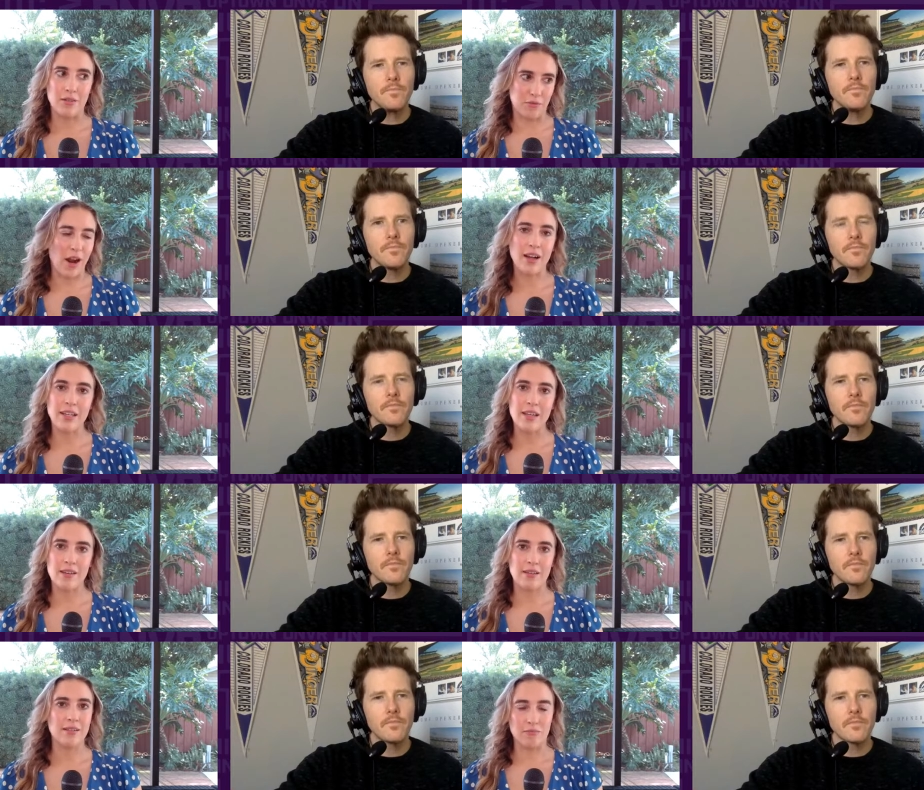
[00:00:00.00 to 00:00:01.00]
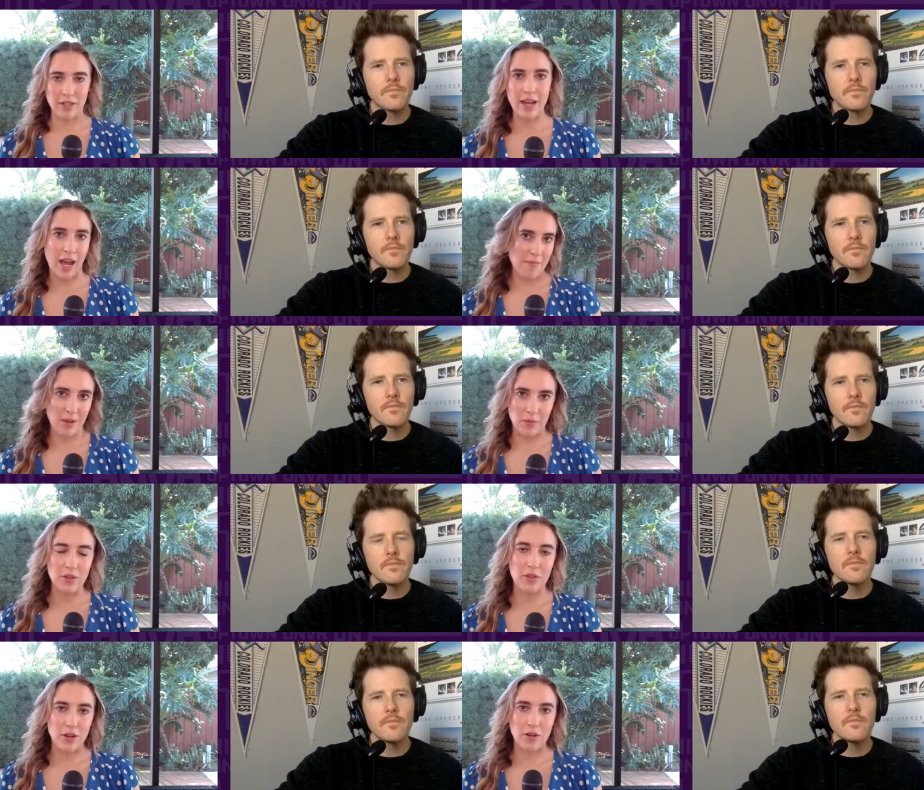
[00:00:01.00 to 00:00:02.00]
Speaker 1: a Rocky rehabbing
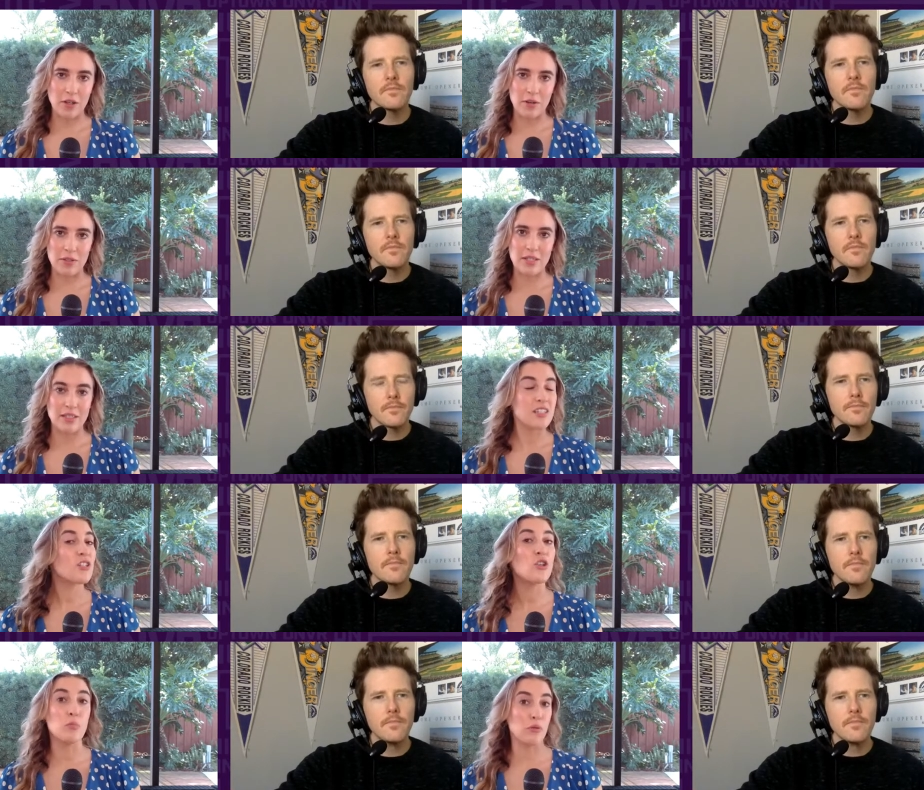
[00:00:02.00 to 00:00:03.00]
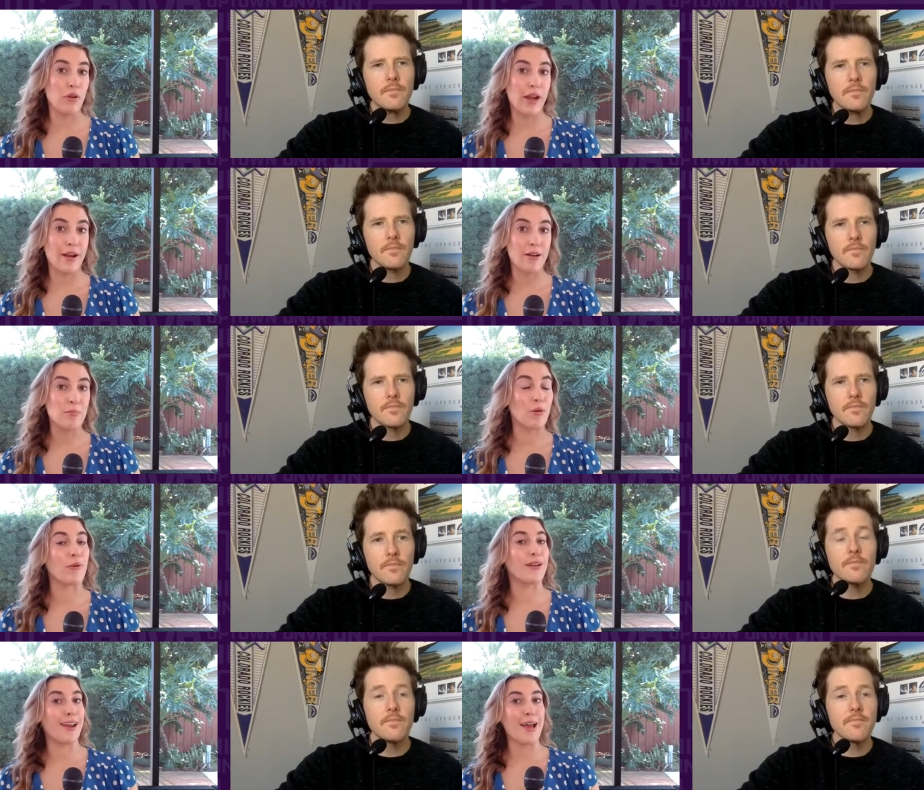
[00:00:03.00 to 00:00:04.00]
with the Yard Goats. It's super rare,
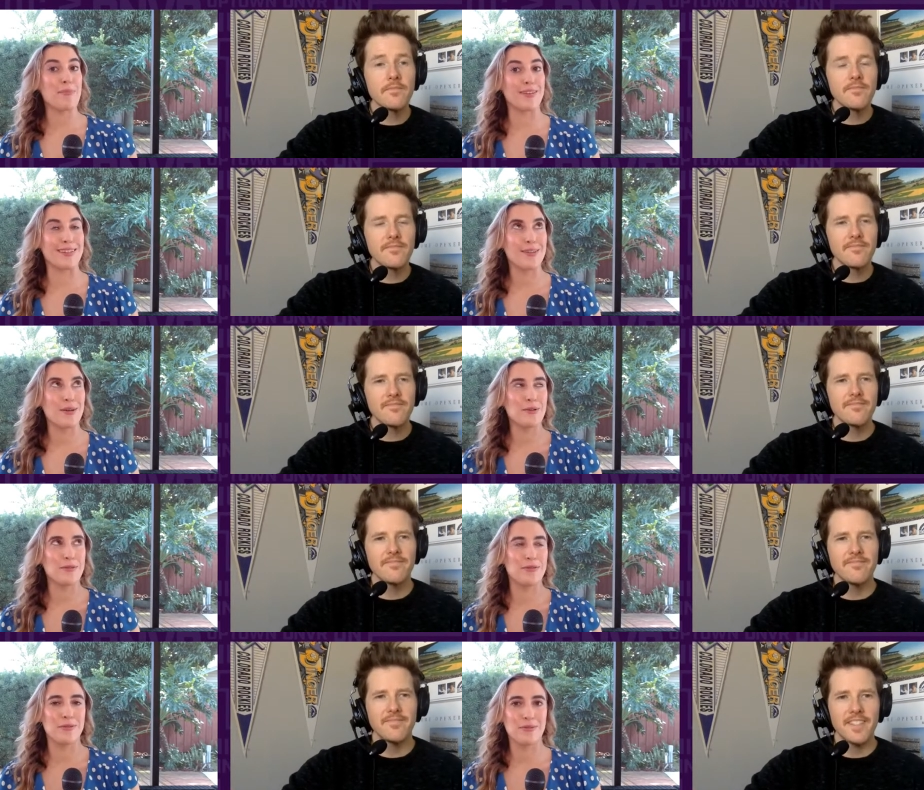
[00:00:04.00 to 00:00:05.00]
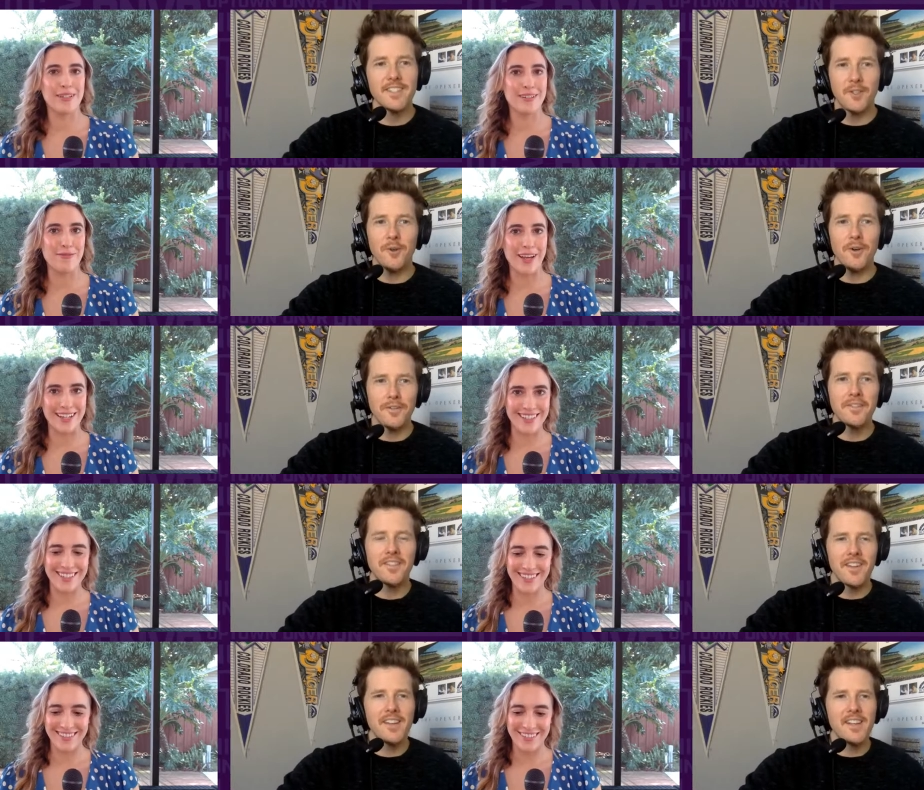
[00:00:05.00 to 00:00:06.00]
but when it happens, oof, what
Speaker 2: cool. an event.
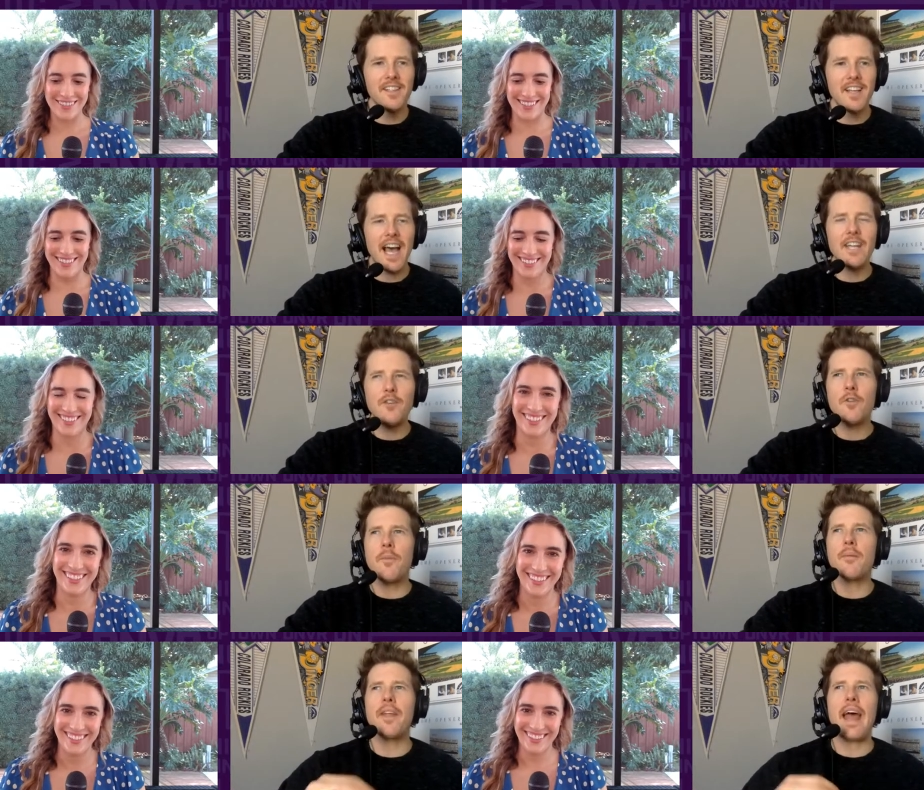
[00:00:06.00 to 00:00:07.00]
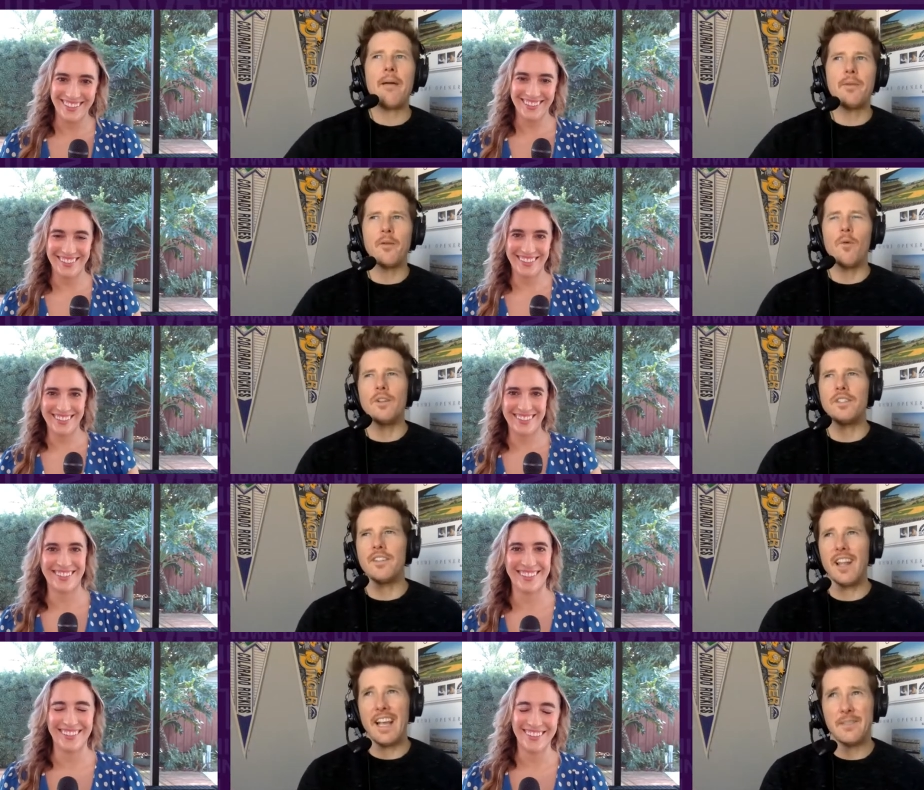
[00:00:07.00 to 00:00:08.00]
I do remember that happening once
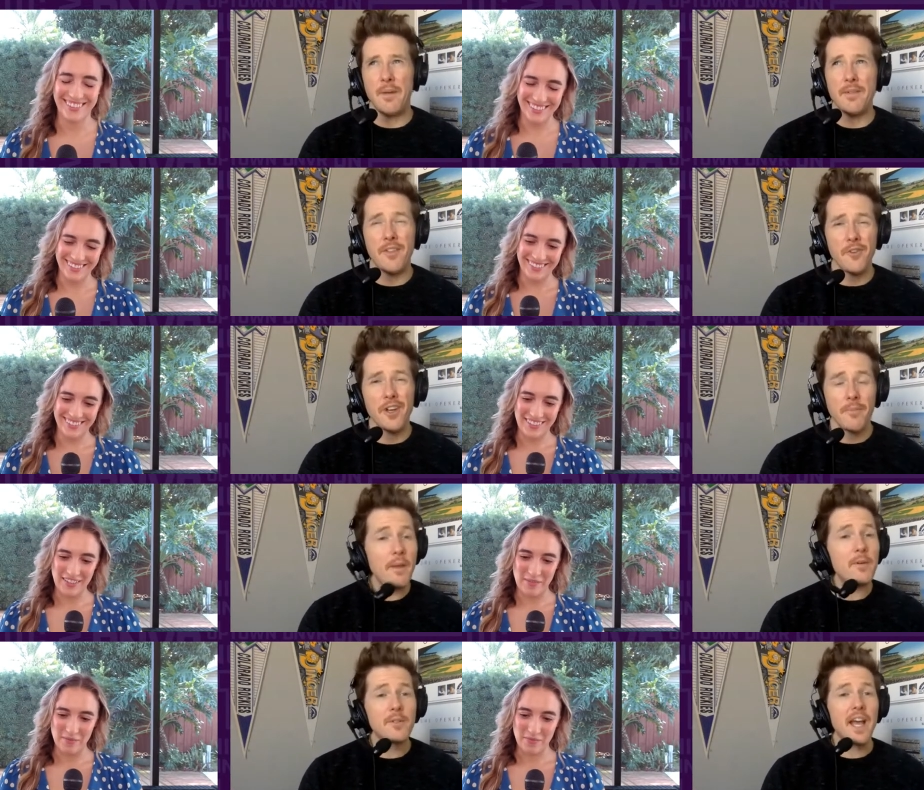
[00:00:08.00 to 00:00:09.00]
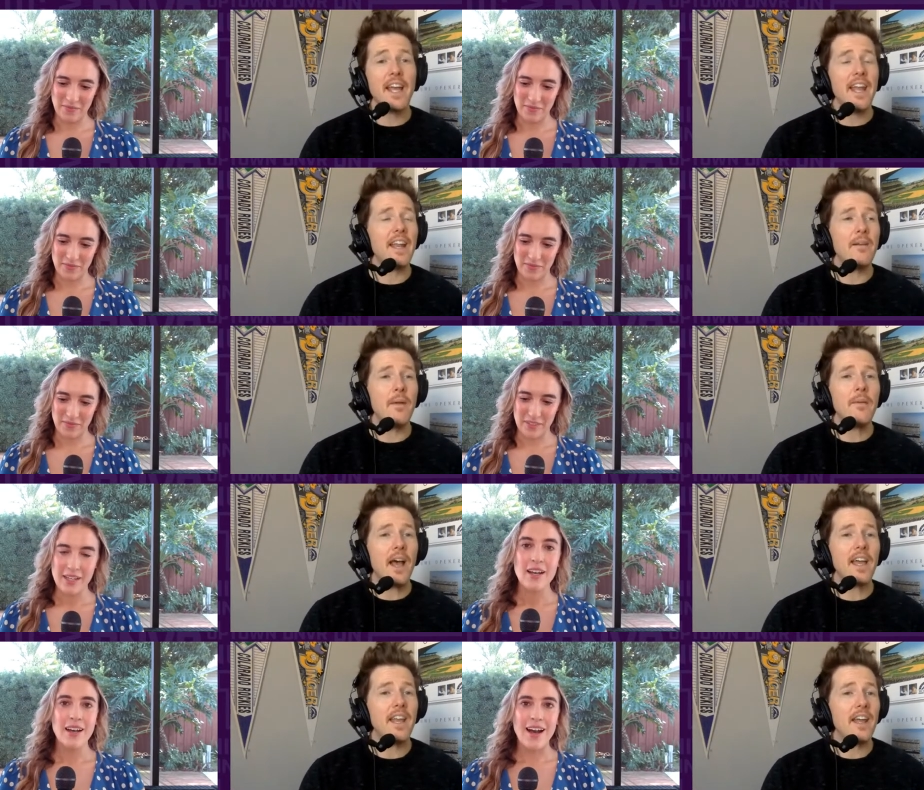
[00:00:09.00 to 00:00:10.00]
in the last maybe three years. Maybe it was Iannetta. Maybe
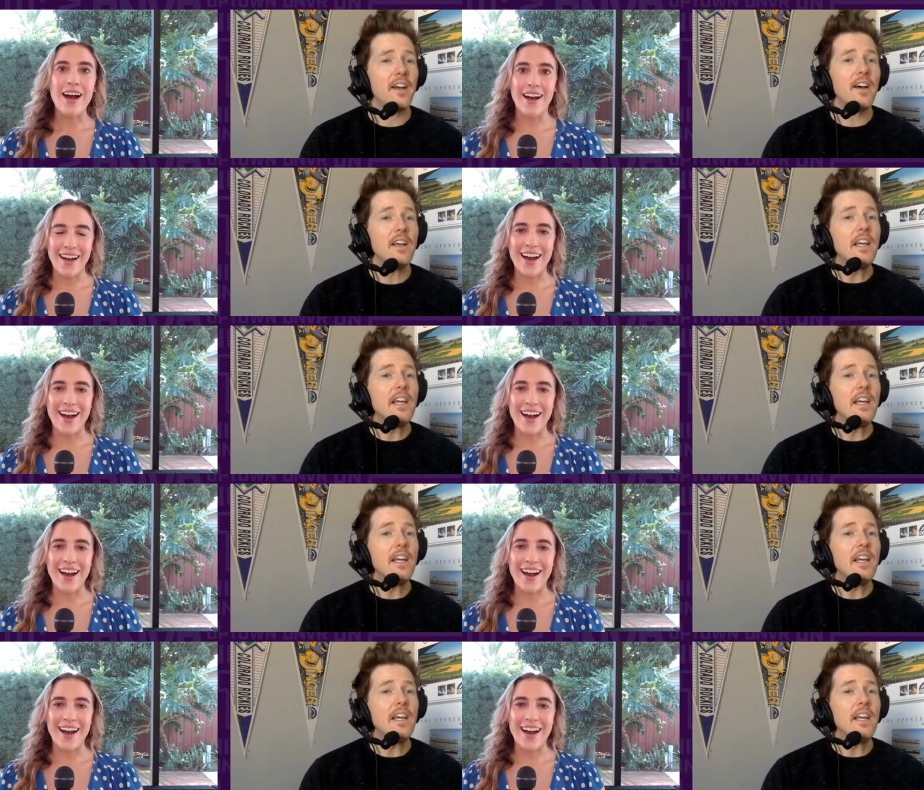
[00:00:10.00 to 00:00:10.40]
Iannetta.